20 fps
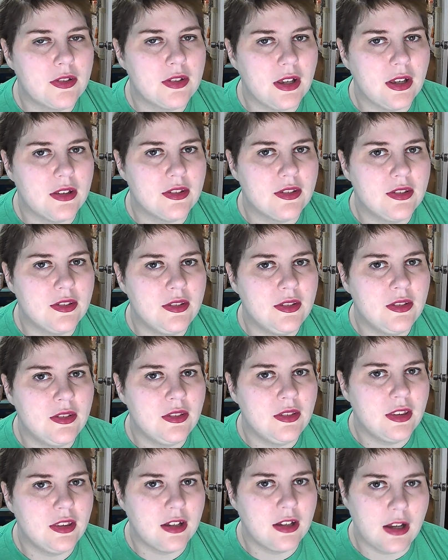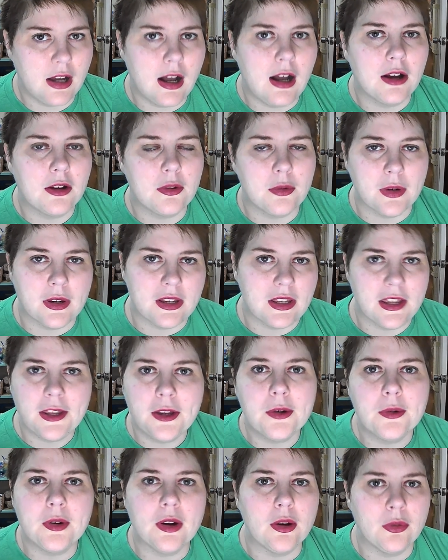as the conquering
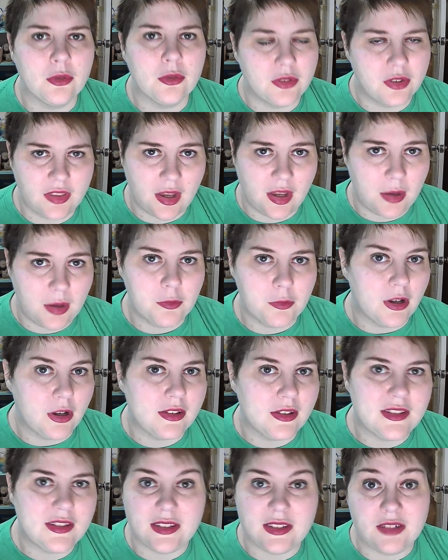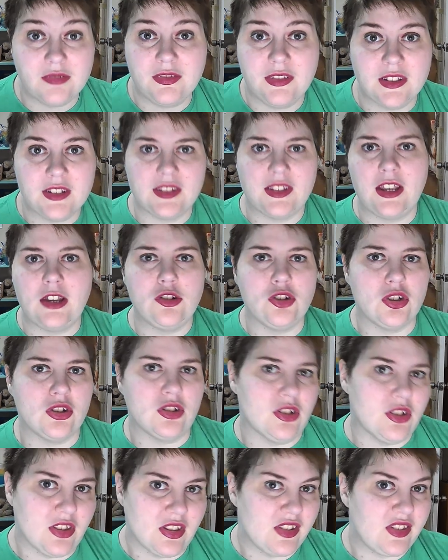heroes. They brought civilization
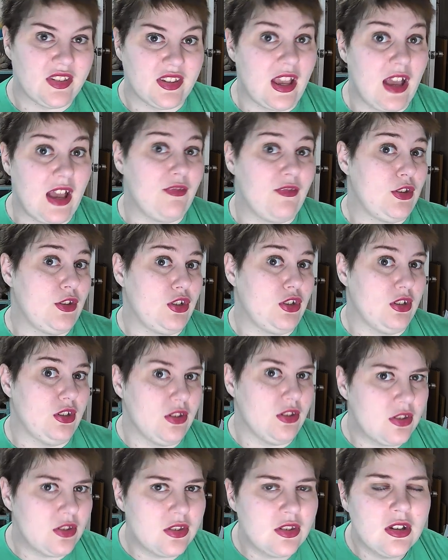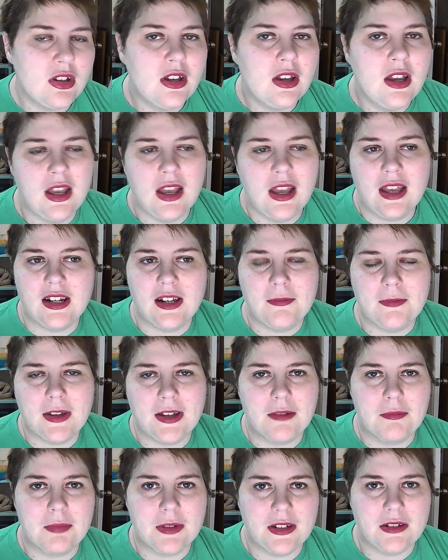to the savages. And I'm
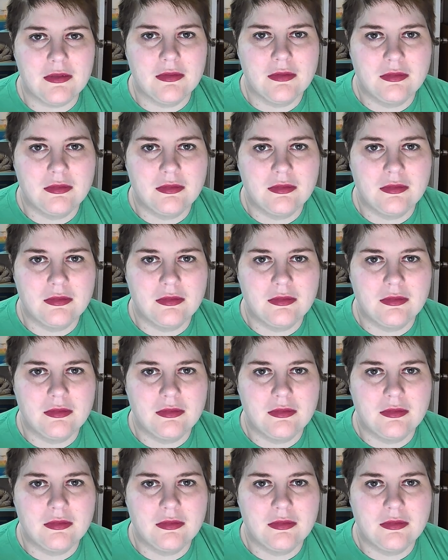like, but